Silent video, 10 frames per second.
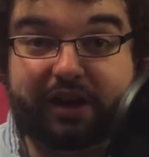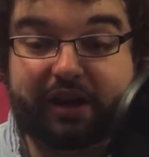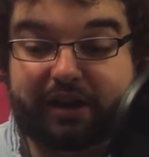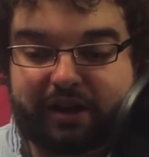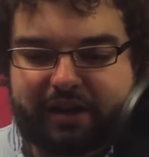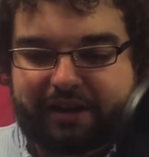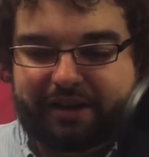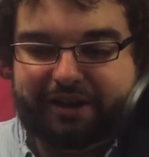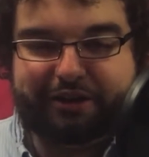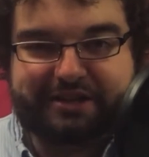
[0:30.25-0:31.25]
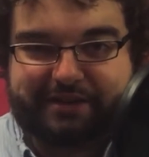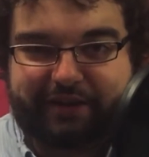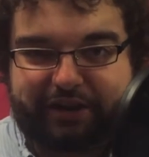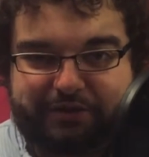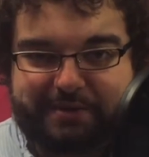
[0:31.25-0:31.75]
Uh, here, let's see
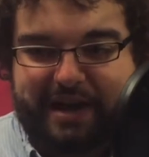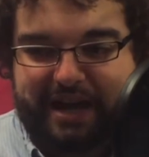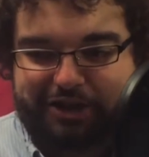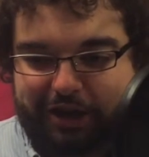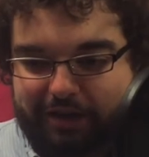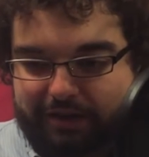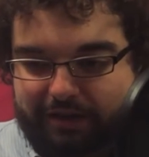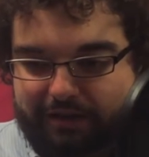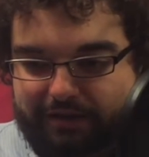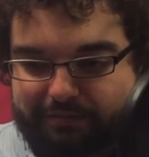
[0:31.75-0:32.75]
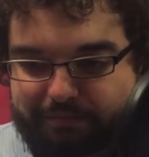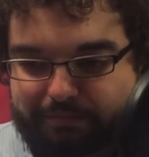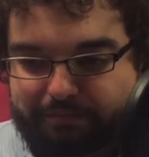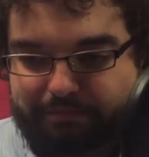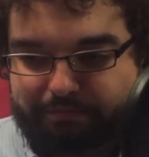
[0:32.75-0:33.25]
if I can do some magic.
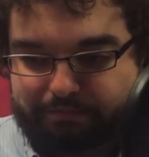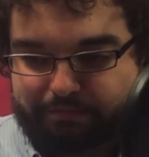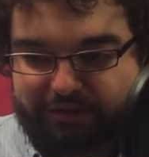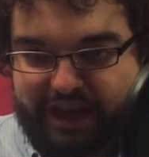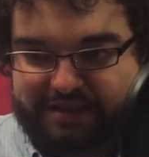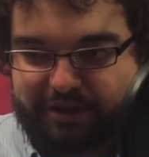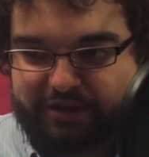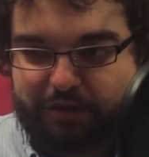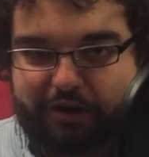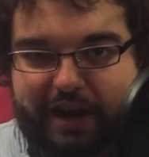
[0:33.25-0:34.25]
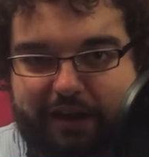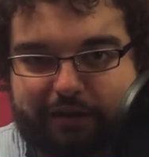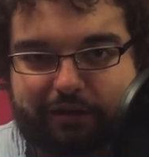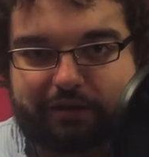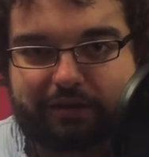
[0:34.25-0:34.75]
That's my Twitter
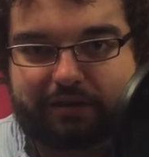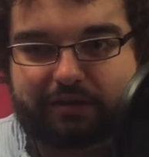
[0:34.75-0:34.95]
handle.